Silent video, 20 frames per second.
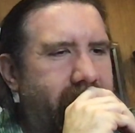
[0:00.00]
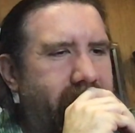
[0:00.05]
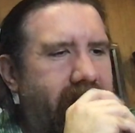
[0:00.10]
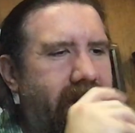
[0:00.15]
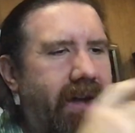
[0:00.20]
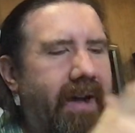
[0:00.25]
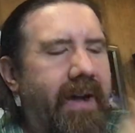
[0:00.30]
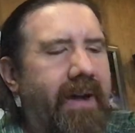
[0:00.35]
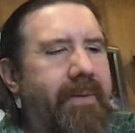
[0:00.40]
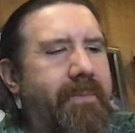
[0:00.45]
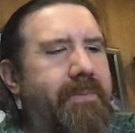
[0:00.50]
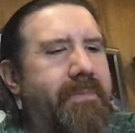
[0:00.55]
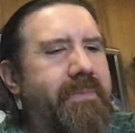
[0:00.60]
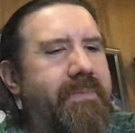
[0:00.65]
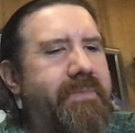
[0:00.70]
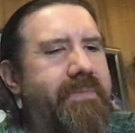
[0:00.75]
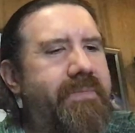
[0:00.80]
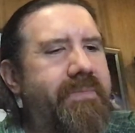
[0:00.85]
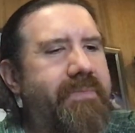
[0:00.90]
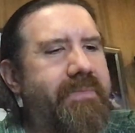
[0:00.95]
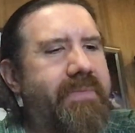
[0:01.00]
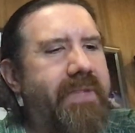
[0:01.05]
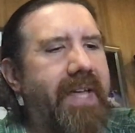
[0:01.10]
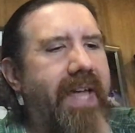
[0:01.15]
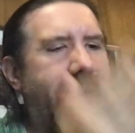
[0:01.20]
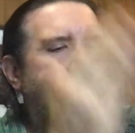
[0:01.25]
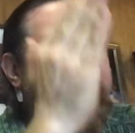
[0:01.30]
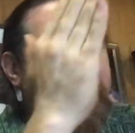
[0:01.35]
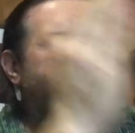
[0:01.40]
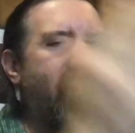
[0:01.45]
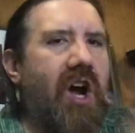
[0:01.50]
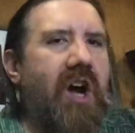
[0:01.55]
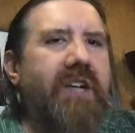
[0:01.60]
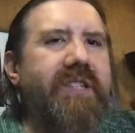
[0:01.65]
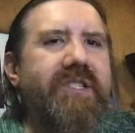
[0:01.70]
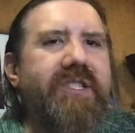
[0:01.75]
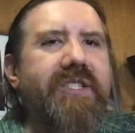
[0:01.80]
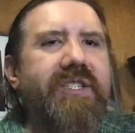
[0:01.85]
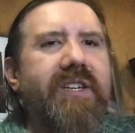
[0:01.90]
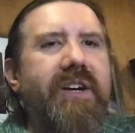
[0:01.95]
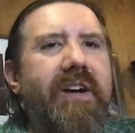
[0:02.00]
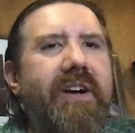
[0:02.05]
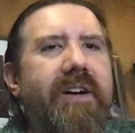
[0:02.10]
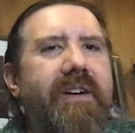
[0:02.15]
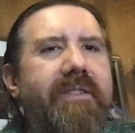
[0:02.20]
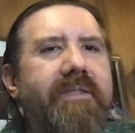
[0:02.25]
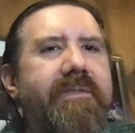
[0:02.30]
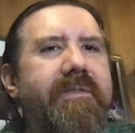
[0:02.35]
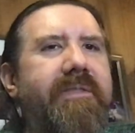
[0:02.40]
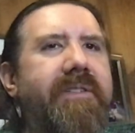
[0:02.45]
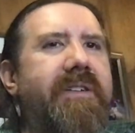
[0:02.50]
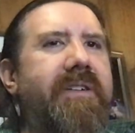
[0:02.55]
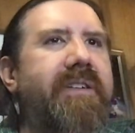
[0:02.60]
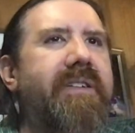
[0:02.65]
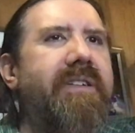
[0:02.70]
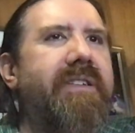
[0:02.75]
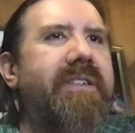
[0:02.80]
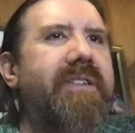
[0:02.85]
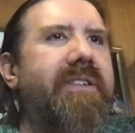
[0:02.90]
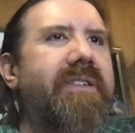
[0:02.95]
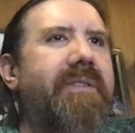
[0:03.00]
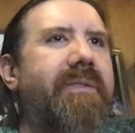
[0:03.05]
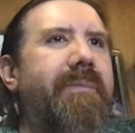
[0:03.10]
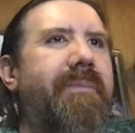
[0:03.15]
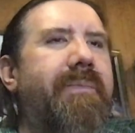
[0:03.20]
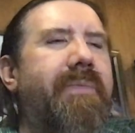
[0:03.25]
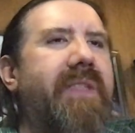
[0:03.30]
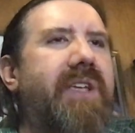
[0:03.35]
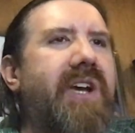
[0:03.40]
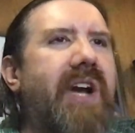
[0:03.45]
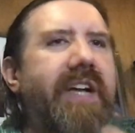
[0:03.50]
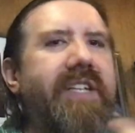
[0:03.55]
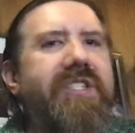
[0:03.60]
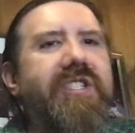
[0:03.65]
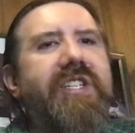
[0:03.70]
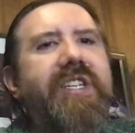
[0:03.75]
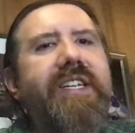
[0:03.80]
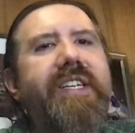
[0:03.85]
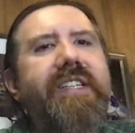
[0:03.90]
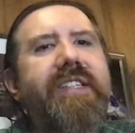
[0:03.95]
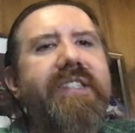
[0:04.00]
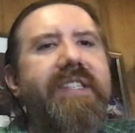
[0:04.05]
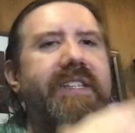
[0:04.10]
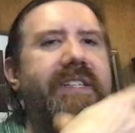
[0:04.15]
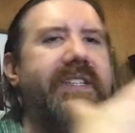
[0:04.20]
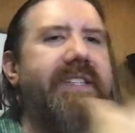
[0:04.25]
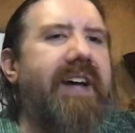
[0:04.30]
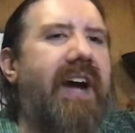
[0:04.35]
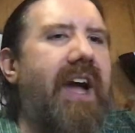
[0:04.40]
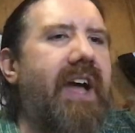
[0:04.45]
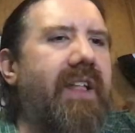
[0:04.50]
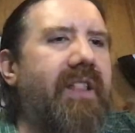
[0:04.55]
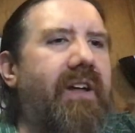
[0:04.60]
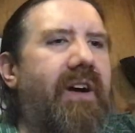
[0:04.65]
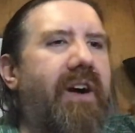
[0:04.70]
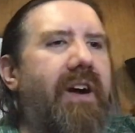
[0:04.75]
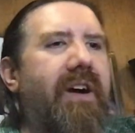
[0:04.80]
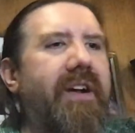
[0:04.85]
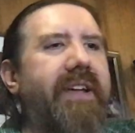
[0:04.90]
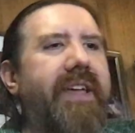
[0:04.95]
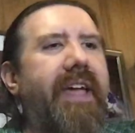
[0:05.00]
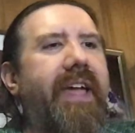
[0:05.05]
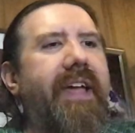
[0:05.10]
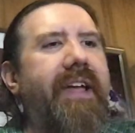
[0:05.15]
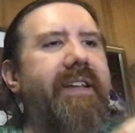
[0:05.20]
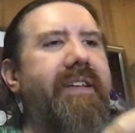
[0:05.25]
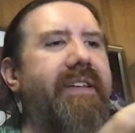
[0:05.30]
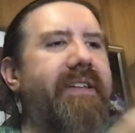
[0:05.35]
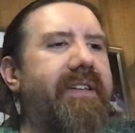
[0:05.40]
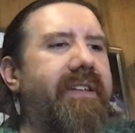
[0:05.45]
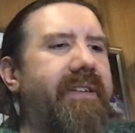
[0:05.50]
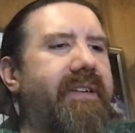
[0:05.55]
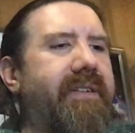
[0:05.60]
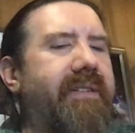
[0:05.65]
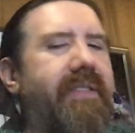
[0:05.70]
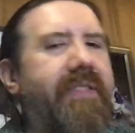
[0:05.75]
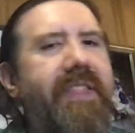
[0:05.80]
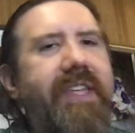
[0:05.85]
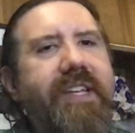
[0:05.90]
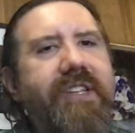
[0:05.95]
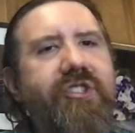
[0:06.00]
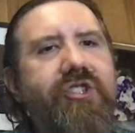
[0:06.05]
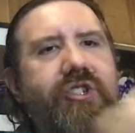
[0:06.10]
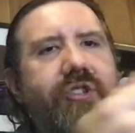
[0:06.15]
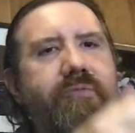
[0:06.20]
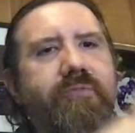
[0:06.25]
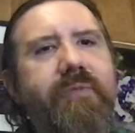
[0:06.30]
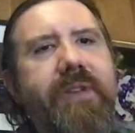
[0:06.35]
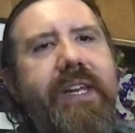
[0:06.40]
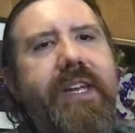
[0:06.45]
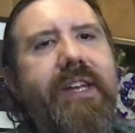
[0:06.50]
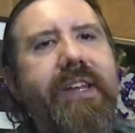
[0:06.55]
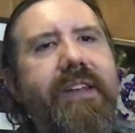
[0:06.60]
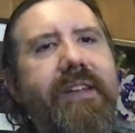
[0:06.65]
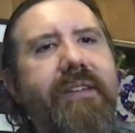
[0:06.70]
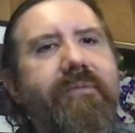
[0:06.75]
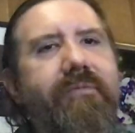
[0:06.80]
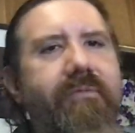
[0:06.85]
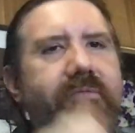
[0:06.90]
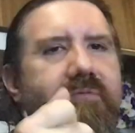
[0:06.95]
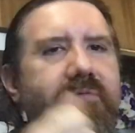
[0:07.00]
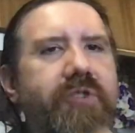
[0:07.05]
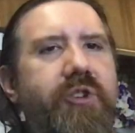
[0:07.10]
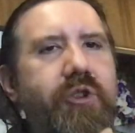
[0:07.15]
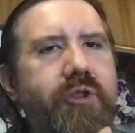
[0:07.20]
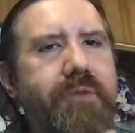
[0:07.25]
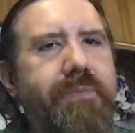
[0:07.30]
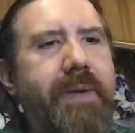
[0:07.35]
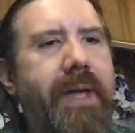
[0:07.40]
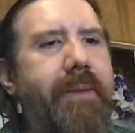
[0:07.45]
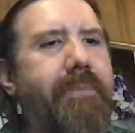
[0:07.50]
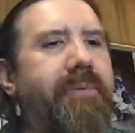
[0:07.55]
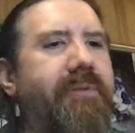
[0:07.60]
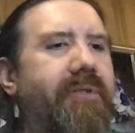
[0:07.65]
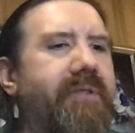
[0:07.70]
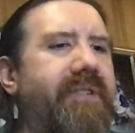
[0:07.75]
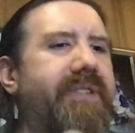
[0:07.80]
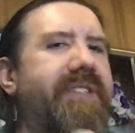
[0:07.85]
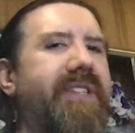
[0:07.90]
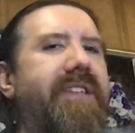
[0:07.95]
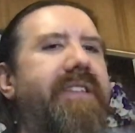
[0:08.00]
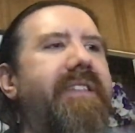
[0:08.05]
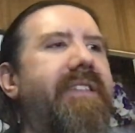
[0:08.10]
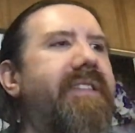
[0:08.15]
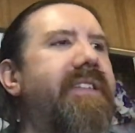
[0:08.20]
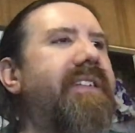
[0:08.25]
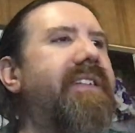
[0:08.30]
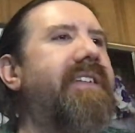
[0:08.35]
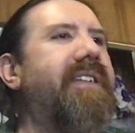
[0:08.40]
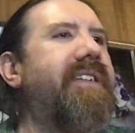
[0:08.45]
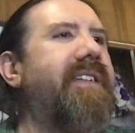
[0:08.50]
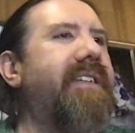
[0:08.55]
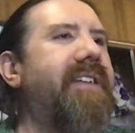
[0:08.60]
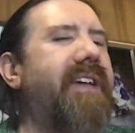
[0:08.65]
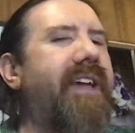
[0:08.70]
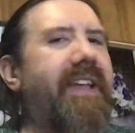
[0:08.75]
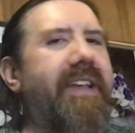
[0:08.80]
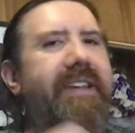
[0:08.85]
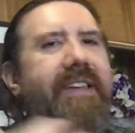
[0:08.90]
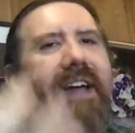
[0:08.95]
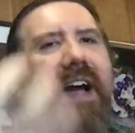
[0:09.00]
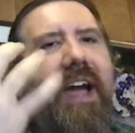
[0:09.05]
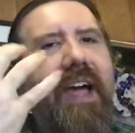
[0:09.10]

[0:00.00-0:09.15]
it had tons of cutscenes and dialogue and things to read and newspapers and then